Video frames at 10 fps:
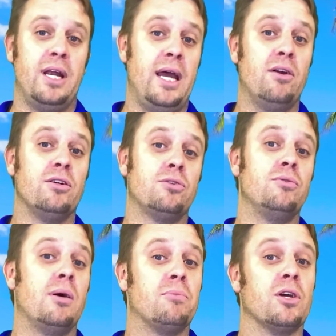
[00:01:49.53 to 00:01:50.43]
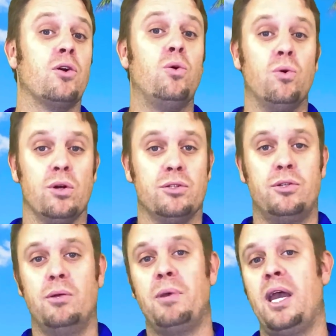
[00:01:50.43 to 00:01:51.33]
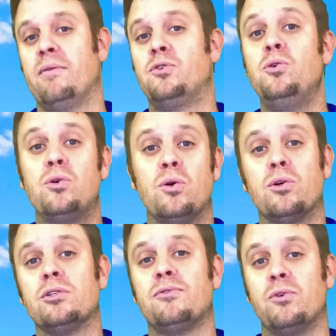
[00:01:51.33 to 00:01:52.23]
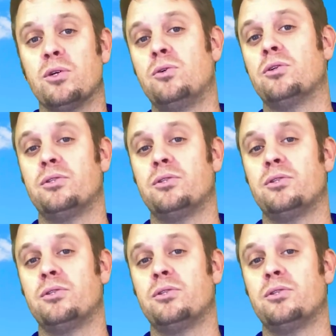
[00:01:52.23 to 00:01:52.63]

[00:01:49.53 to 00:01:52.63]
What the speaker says: And also number of cores. So you may have 2 cores, 4 cores,